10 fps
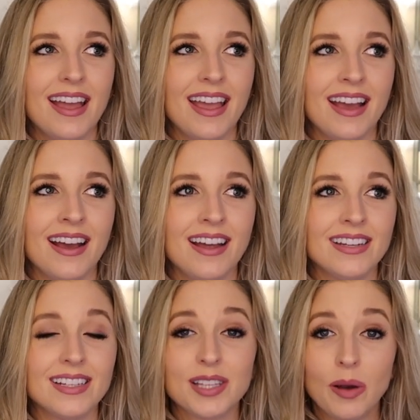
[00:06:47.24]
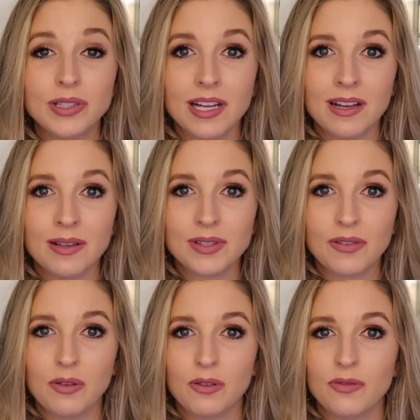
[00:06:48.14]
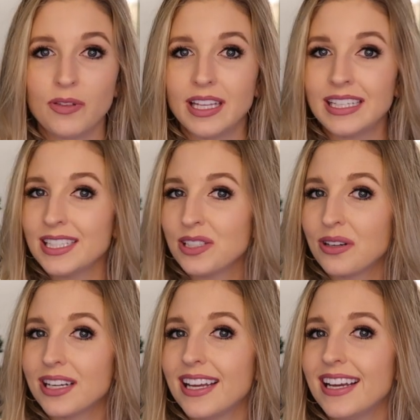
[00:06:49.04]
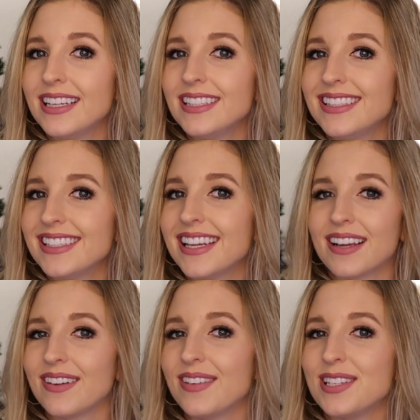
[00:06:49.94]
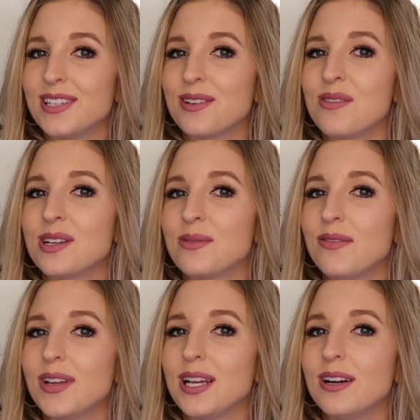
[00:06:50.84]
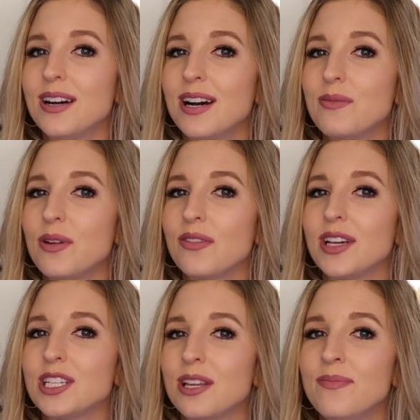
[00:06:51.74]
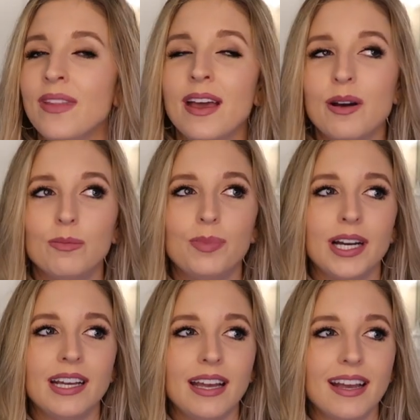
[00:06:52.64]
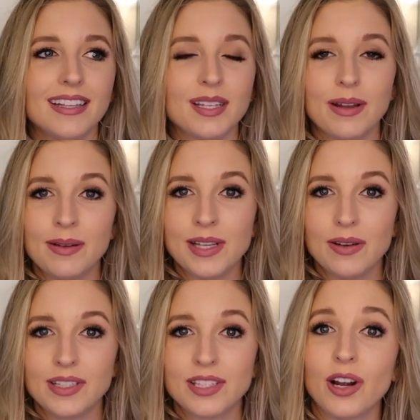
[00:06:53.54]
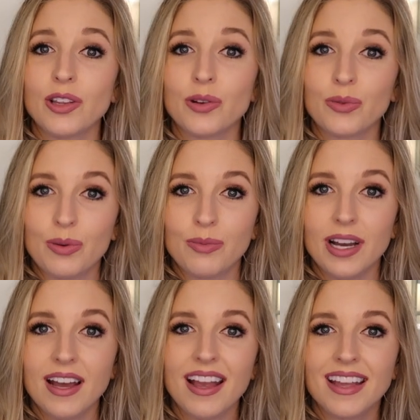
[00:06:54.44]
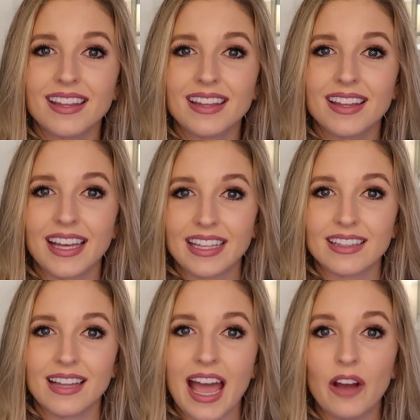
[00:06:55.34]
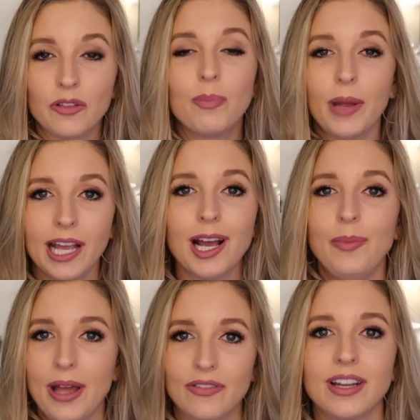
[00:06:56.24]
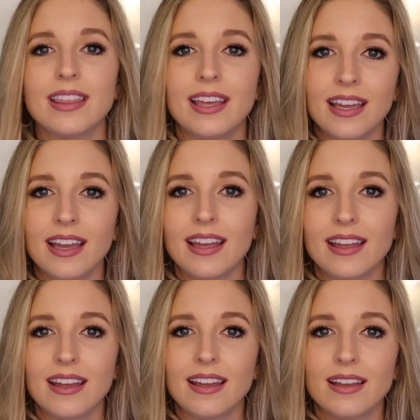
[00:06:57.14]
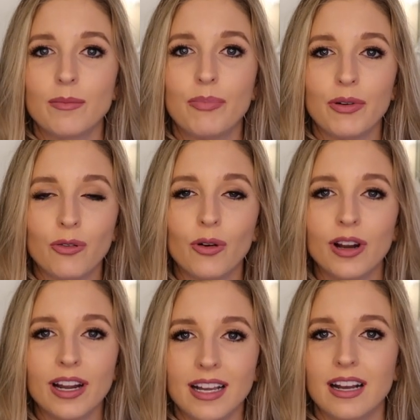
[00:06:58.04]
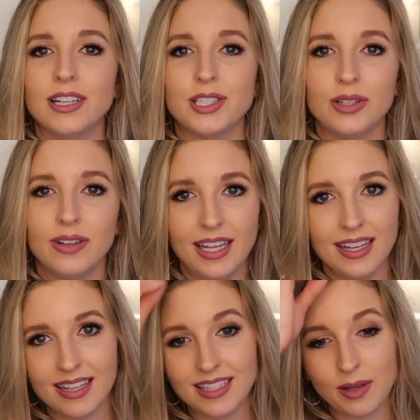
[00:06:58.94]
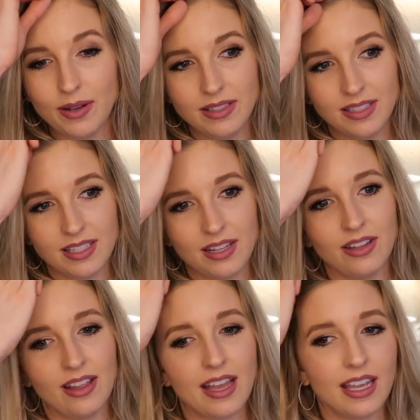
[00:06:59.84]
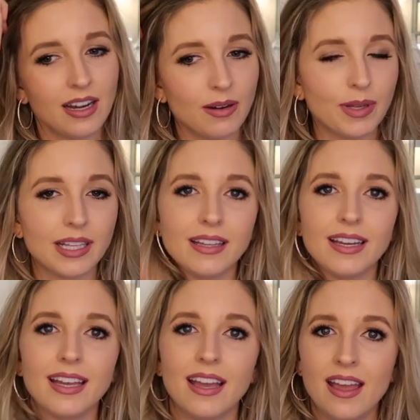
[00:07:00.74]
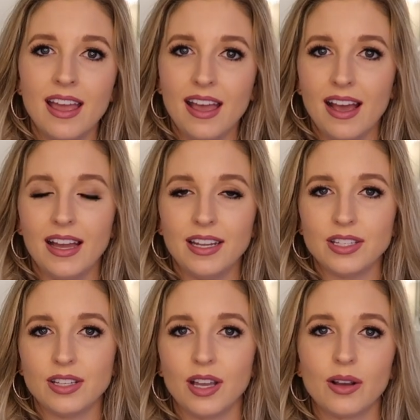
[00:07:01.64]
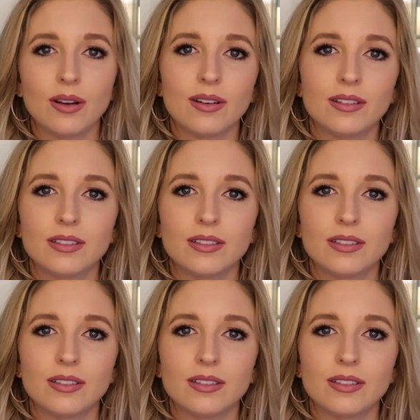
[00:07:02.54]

And sometimes if you're feeling disorganized, which you should watch my video on motivation, but sometimes I would start the Roomba and like have to pick up everything before it got to it. And sometimes I'll still do that here, being like, I need to like